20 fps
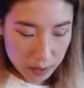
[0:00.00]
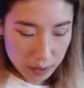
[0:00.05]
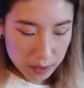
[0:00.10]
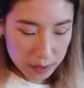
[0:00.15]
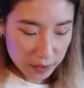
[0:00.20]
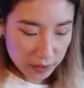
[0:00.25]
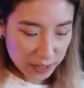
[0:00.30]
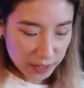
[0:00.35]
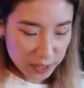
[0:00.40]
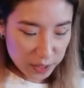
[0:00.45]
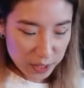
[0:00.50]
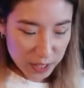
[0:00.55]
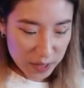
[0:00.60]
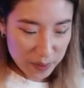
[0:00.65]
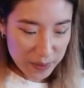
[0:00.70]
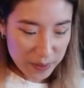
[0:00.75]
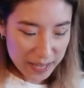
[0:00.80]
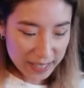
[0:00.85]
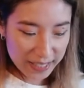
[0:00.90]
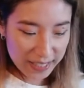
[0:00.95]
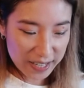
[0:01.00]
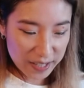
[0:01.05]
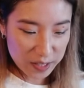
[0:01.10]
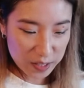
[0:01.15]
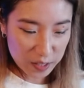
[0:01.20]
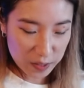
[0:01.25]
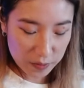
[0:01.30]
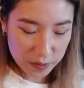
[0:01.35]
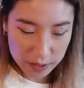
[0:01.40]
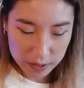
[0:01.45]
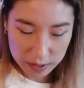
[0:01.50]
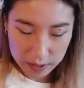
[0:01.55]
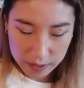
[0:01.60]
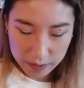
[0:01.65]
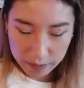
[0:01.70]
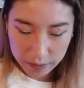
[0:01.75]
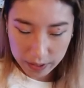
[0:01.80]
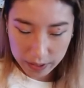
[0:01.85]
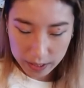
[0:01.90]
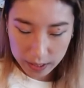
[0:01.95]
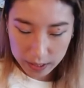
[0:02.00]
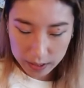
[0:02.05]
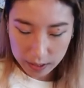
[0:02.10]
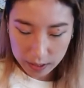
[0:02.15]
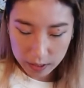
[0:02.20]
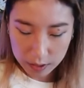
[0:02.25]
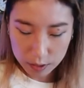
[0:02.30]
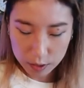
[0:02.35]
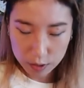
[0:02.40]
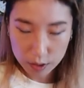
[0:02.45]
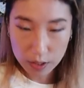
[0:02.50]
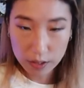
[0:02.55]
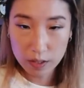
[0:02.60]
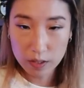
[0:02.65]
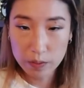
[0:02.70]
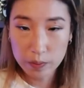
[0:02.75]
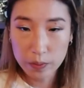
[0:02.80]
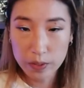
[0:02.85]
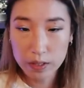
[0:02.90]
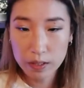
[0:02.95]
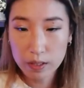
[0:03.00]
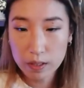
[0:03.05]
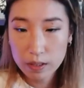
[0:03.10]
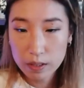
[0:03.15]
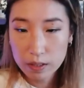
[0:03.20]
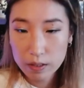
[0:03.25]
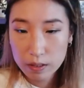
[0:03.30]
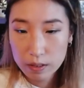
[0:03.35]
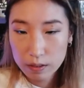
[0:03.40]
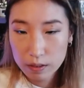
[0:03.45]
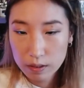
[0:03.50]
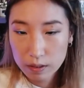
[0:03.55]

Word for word: So let's try the mascaras first. I'm very excited to try these mascaras.